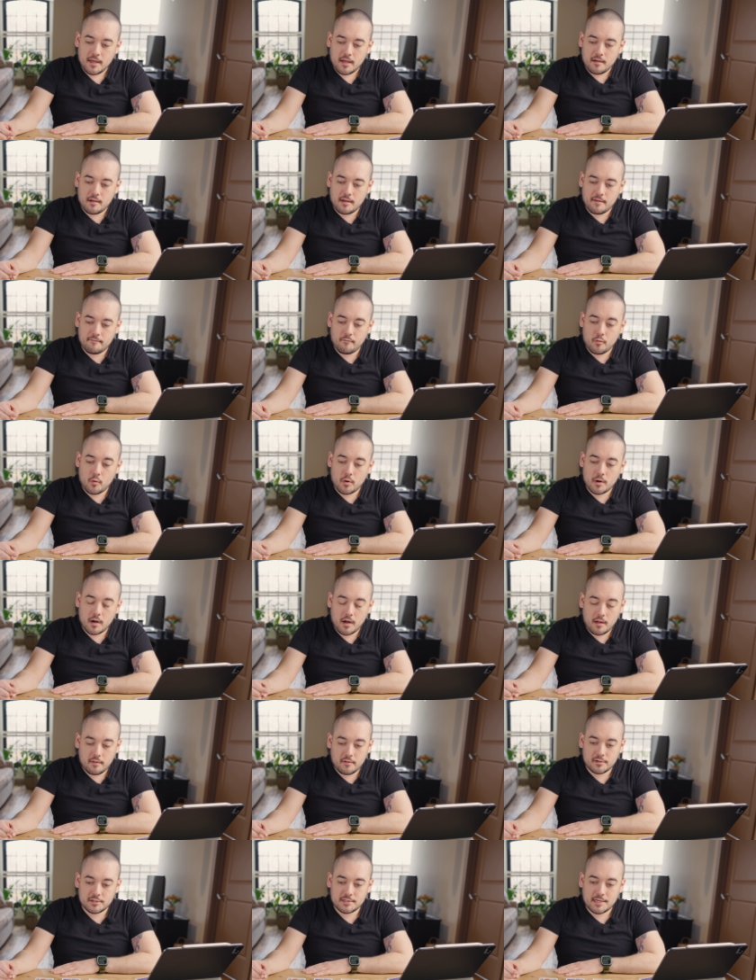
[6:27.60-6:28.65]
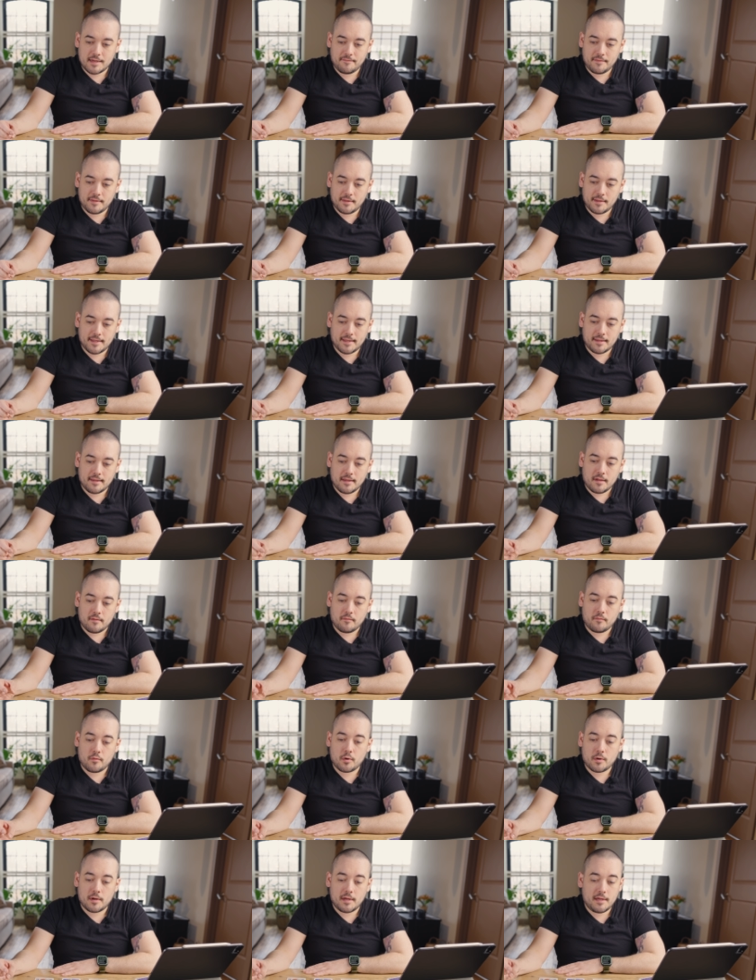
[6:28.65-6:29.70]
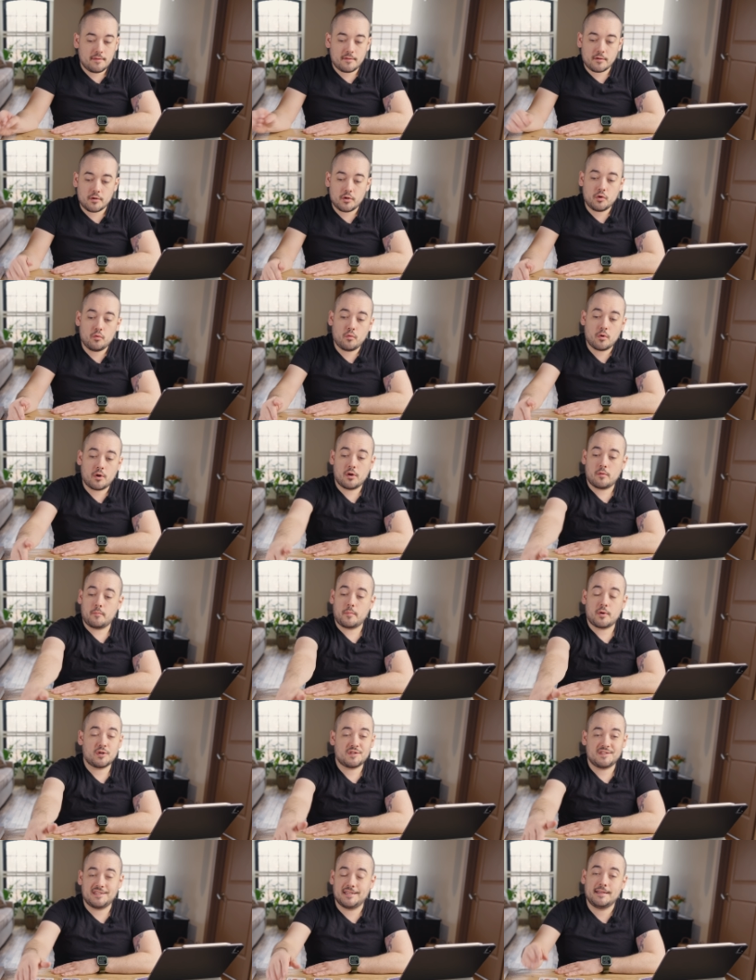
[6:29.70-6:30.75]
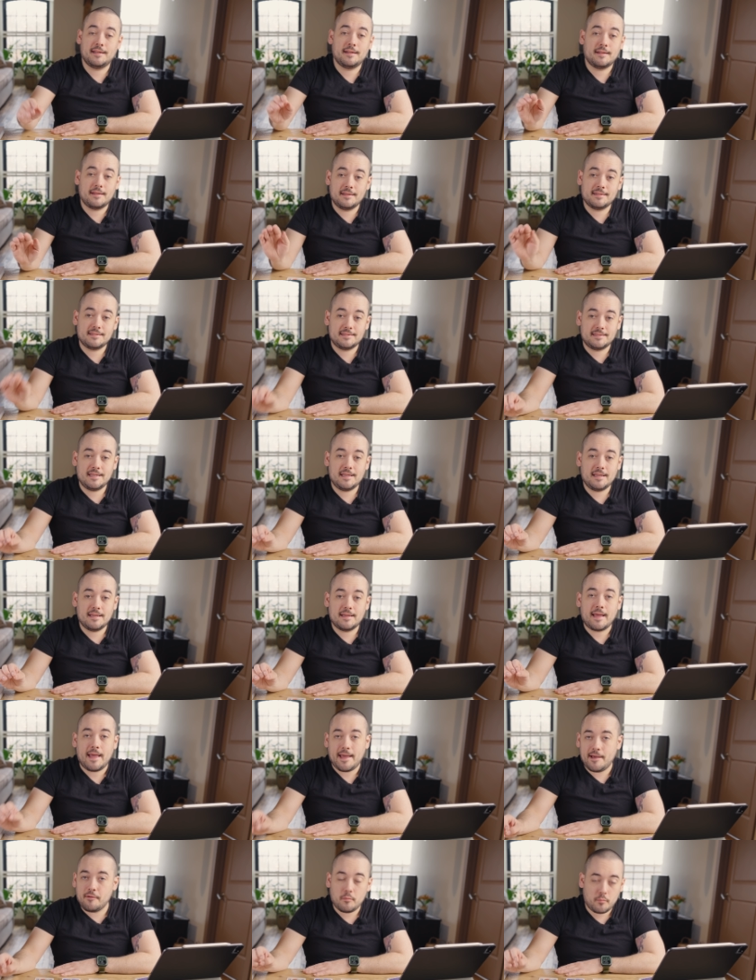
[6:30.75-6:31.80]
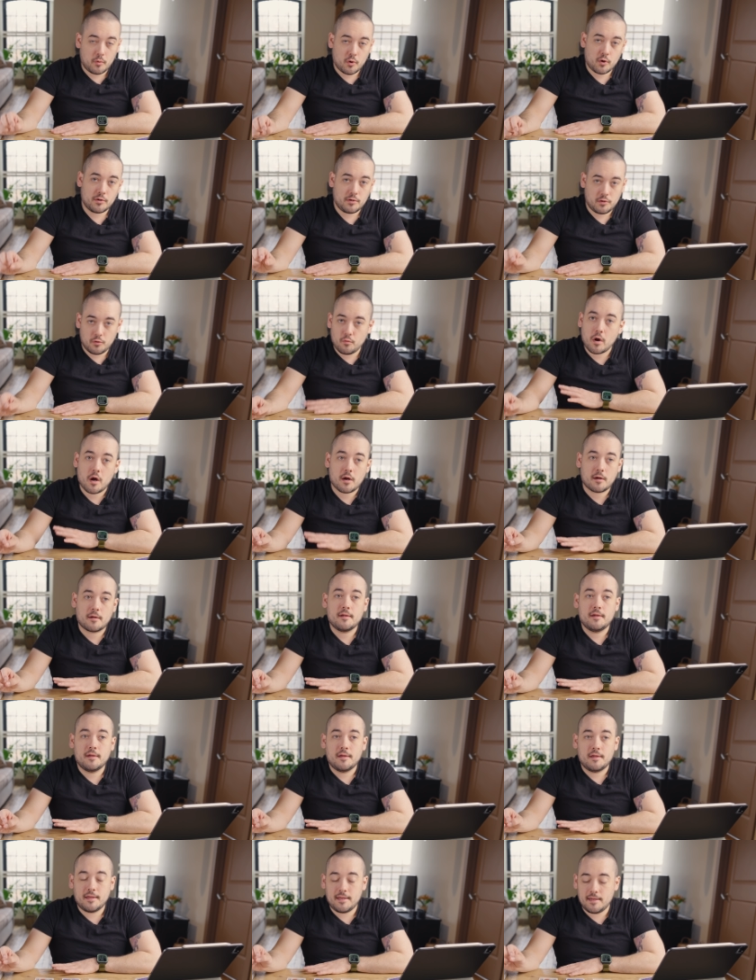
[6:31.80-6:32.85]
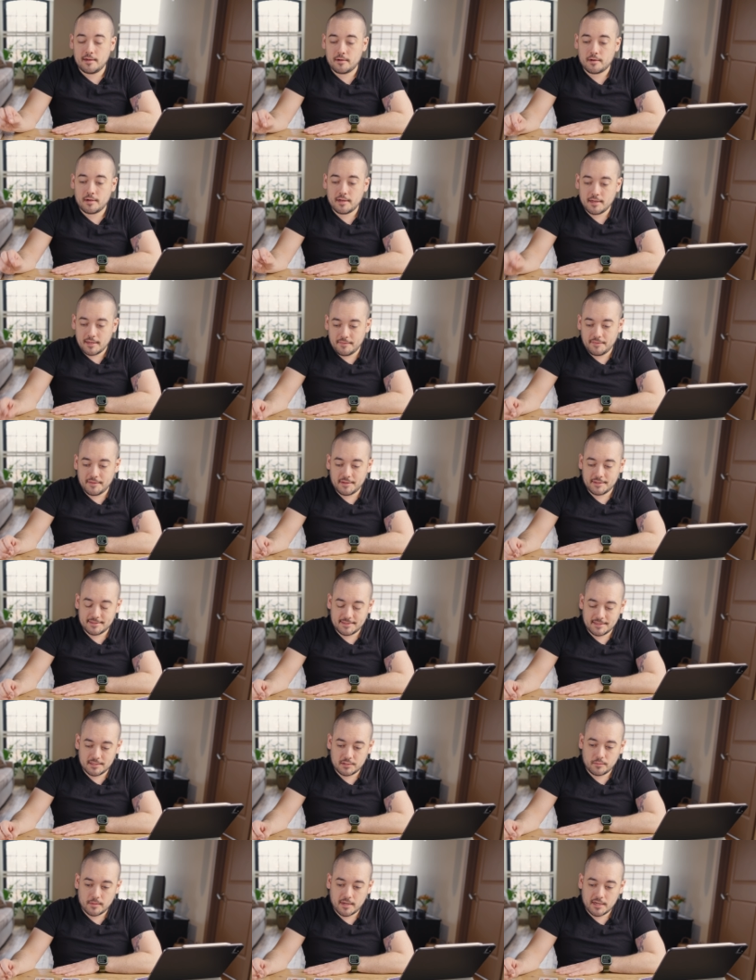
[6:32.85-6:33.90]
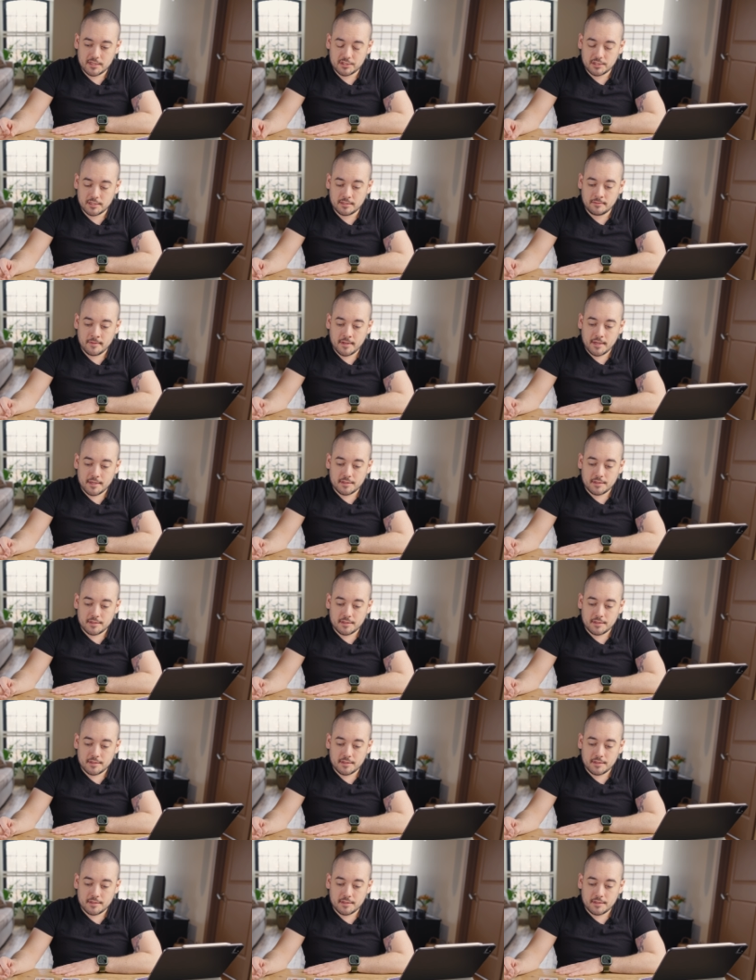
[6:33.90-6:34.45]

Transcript: Uh, for others, I feel like for either you or your person is seeing how important you are here in this situation.